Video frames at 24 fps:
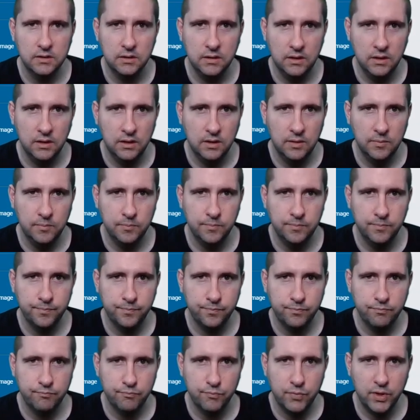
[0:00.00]

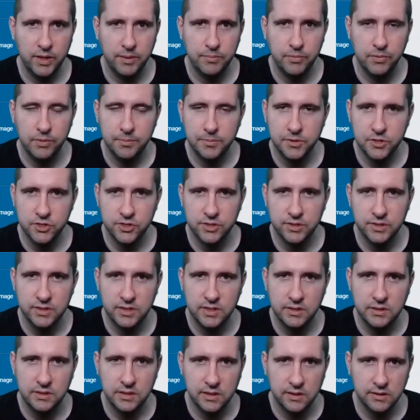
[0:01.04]
probably pretty much the
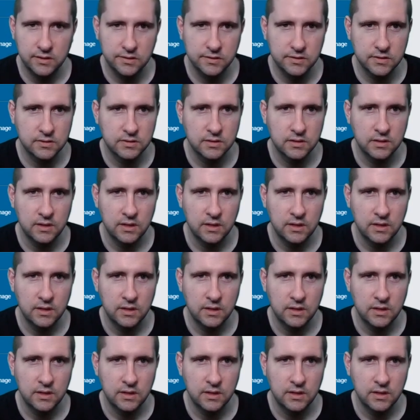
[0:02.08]
details.